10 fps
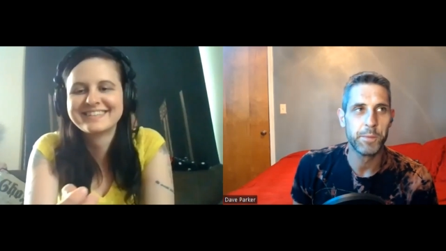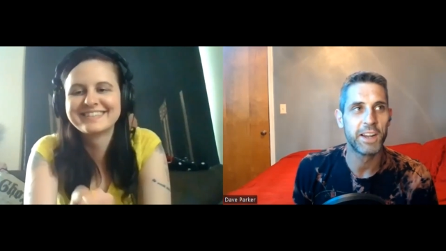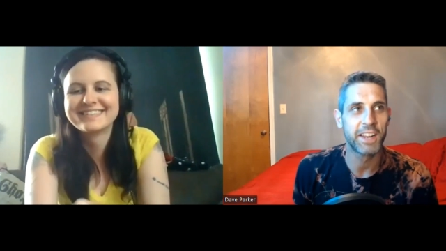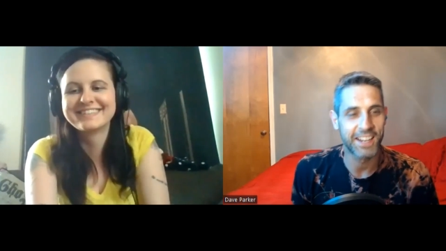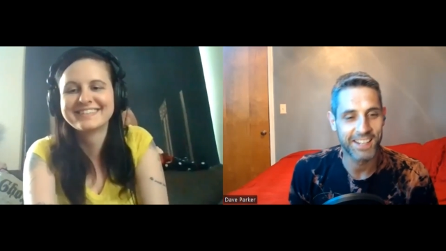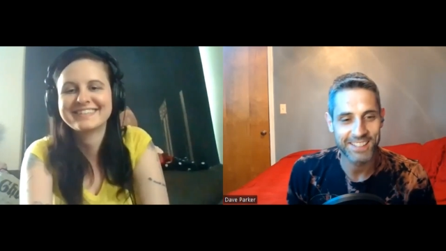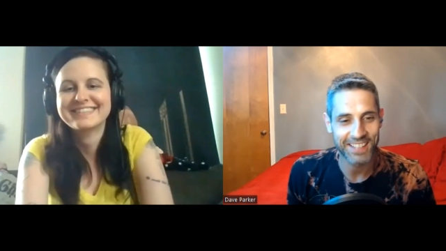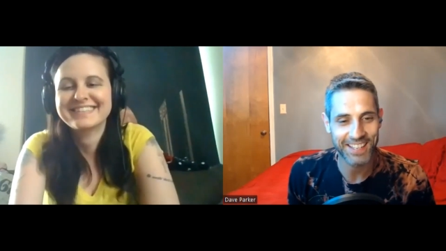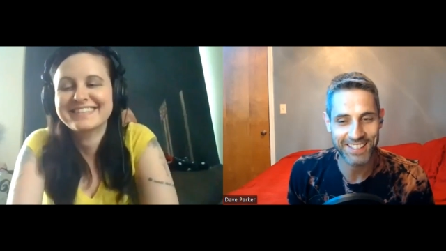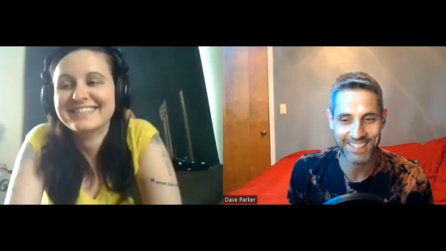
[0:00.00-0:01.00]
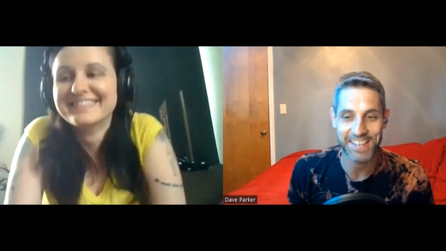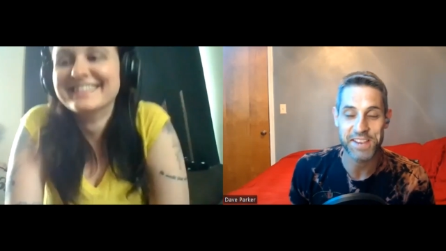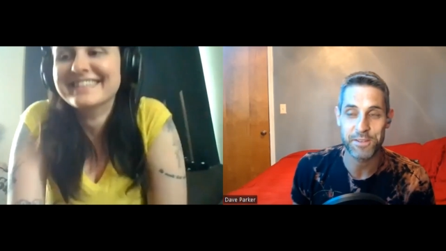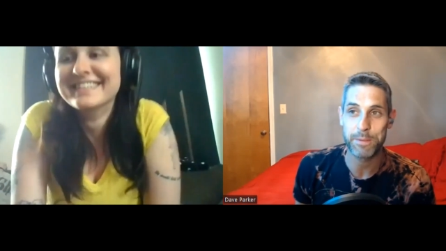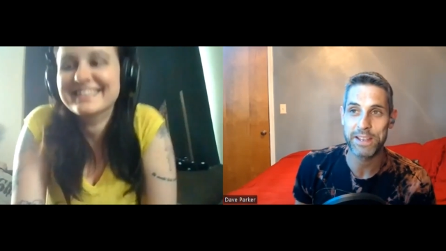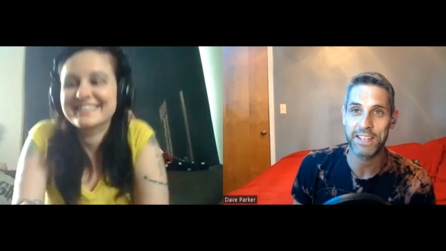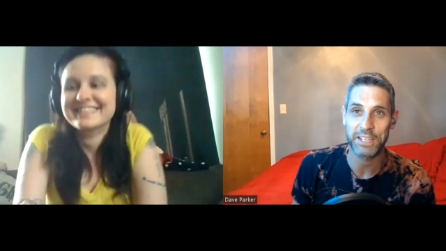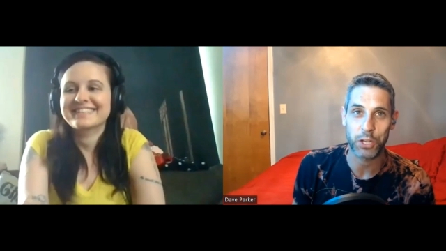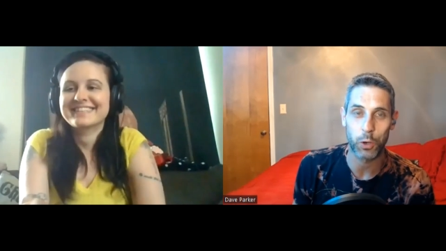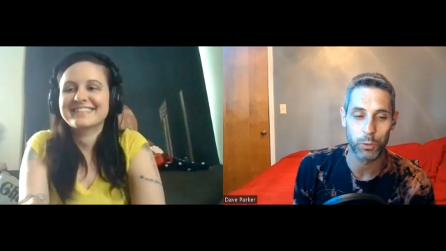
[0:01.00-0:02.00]
Speaker 1: but uh like even being in
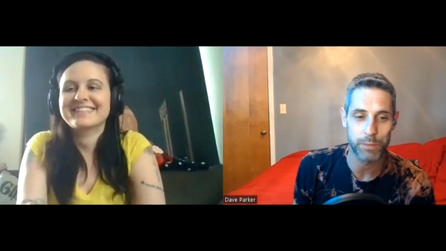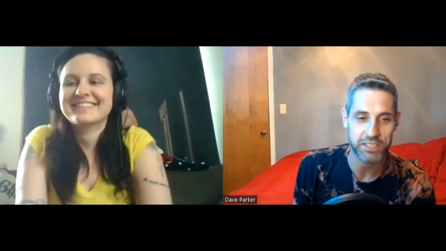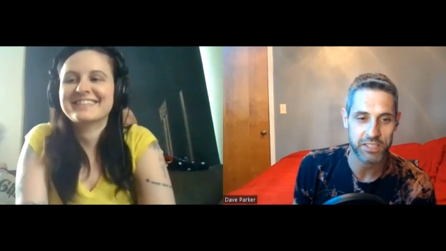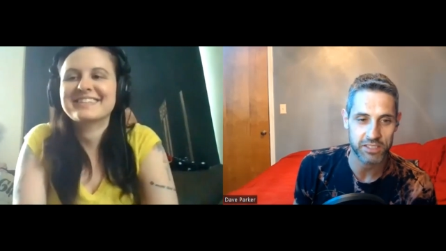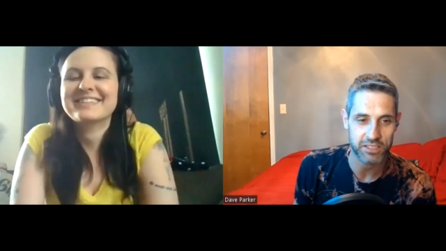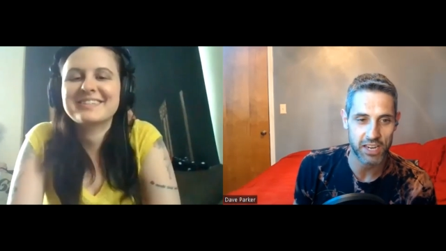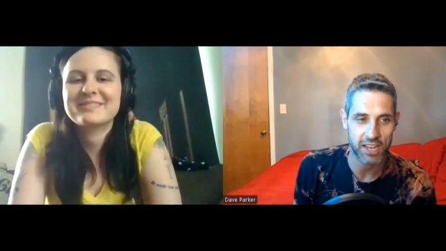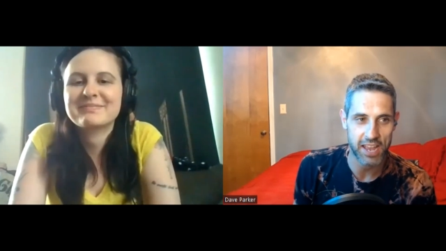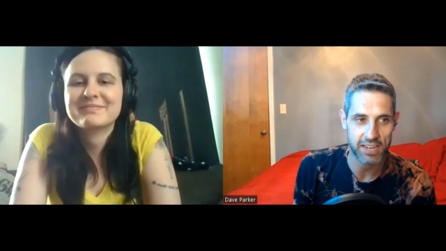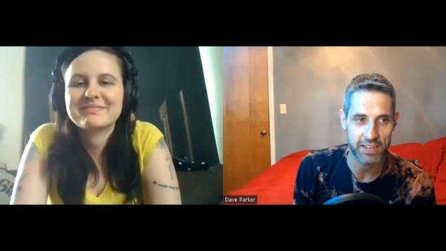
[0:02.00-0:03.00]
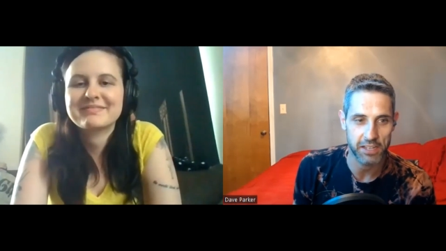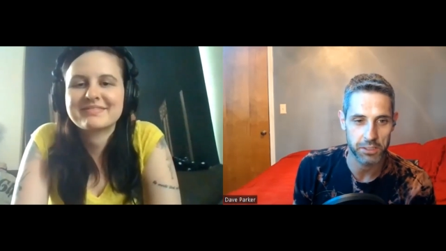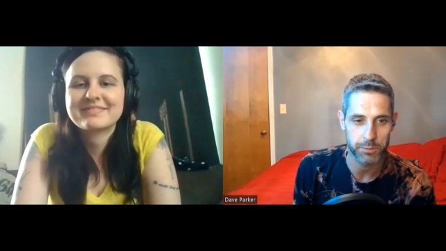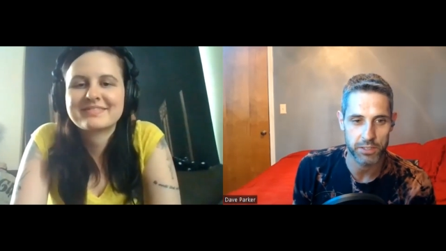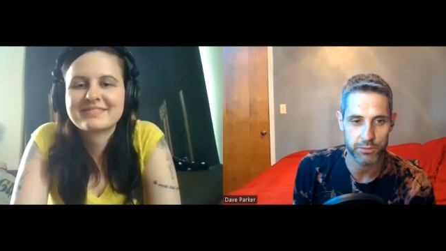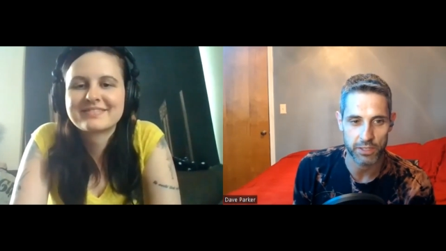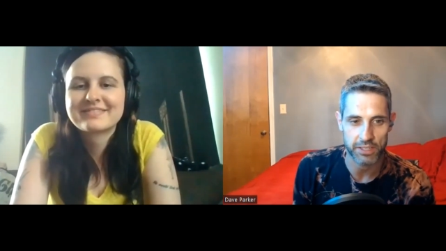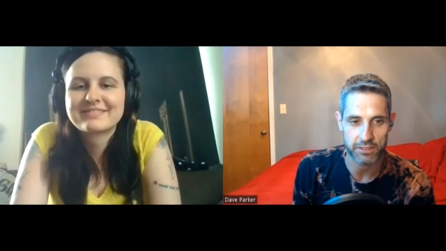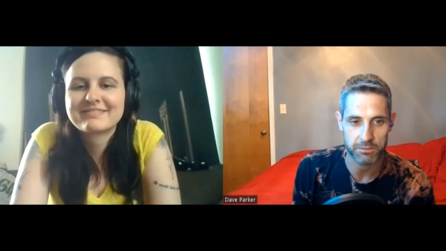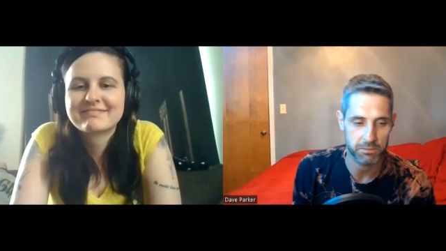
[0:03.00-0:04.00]
a cold makes it just kind of add an element of
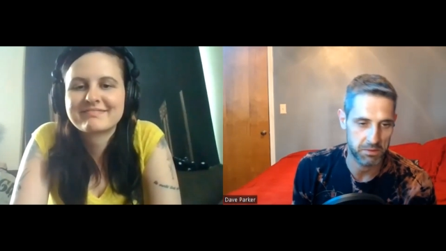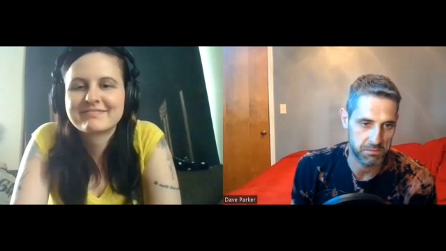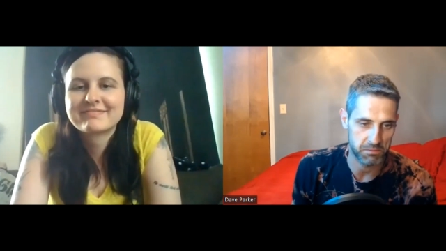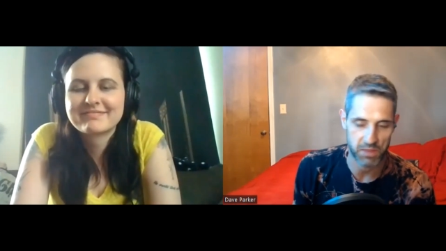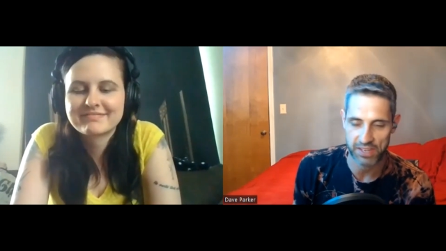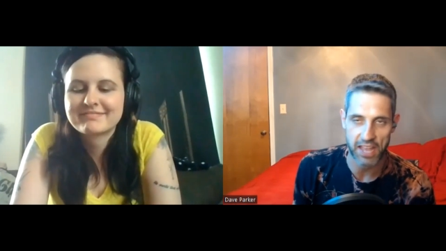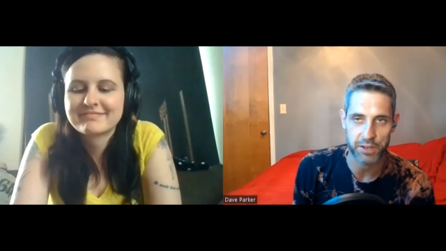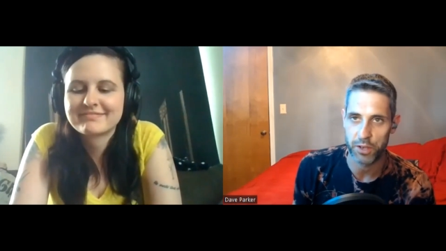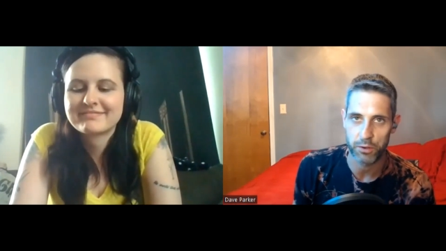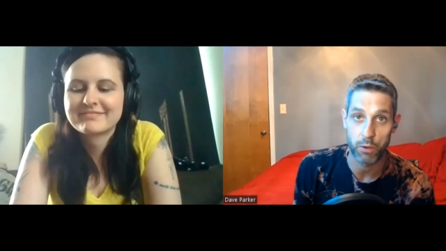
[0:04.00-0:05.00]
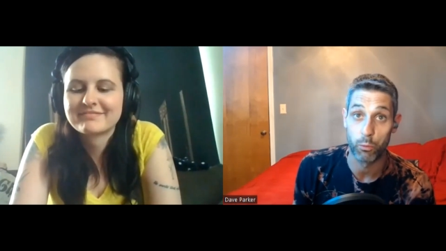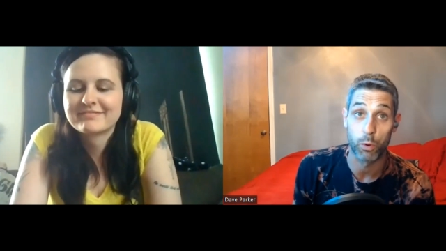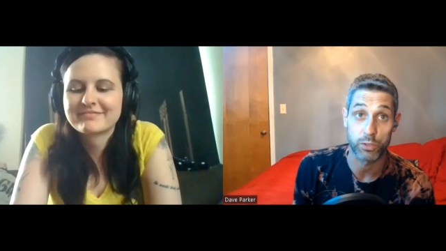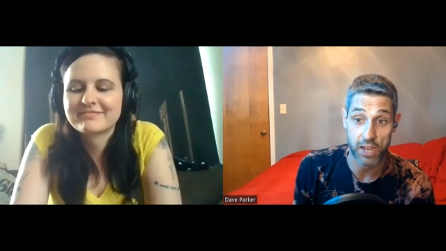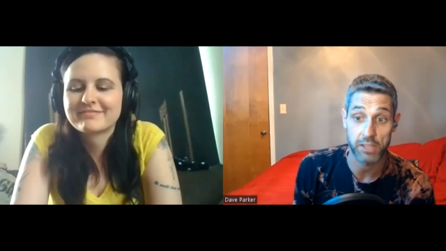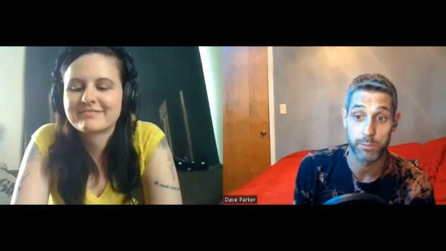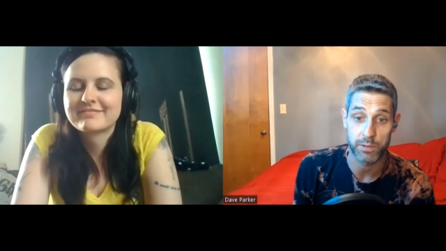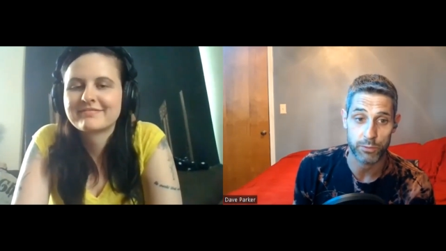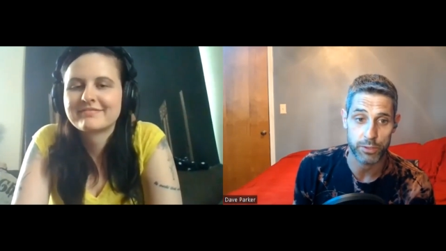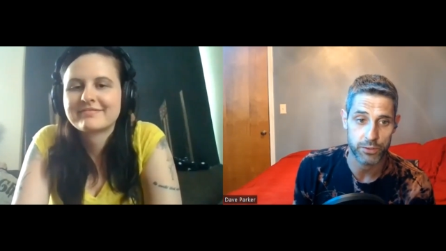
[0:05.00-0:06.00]
like like I don't know, a worse
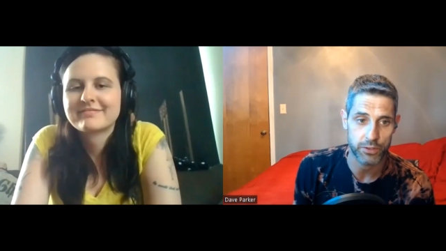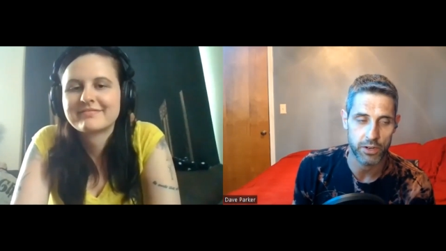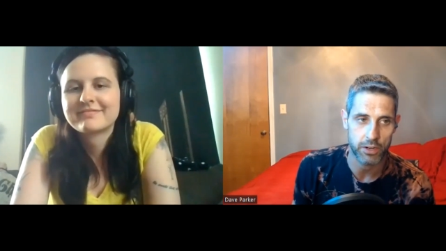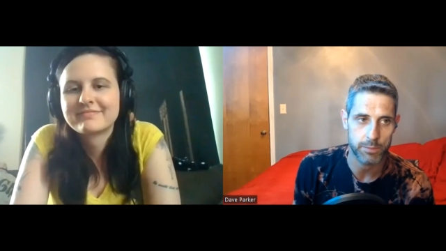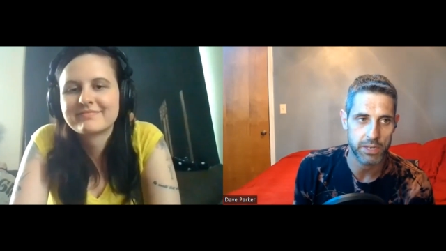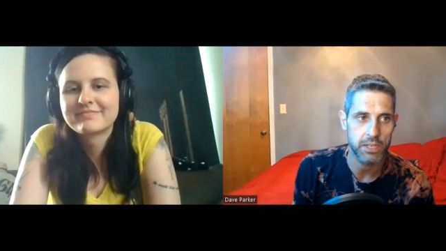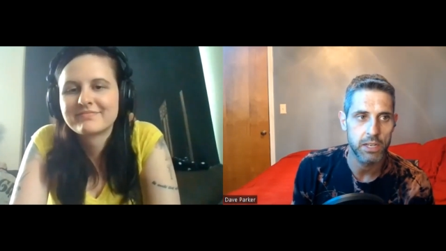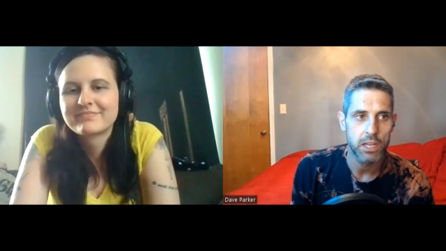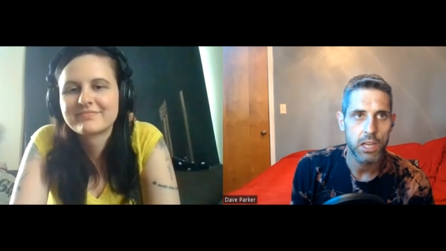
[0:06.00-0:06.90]
element for you, you know what I mean?